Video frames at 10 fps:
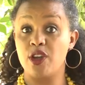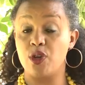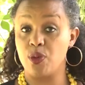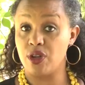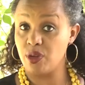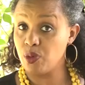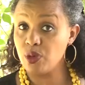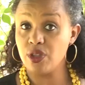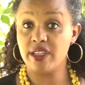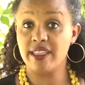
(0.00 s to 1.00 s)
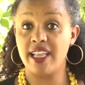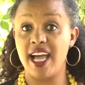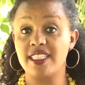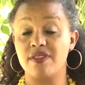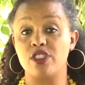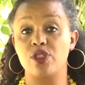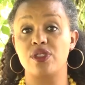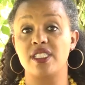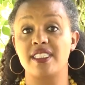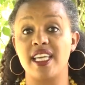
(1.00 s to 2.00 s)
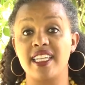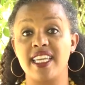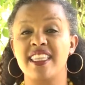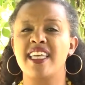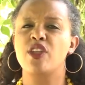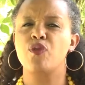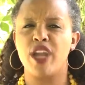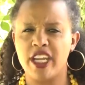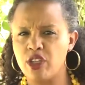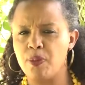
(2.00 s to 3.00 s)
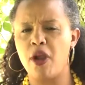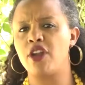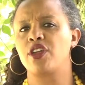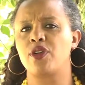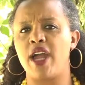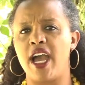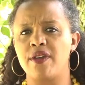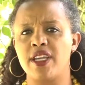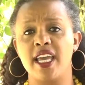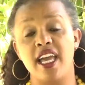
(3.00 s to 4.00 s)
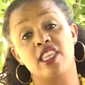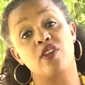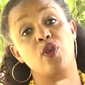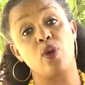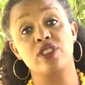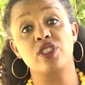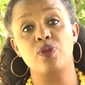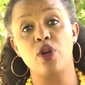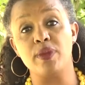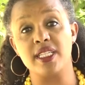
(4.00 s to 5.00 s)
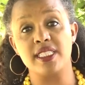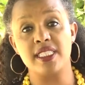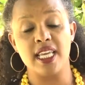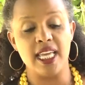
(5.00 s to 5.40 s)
who were the ruling class of the Jewish society, and then the regular part of the crowd, and then, of course, the Romans.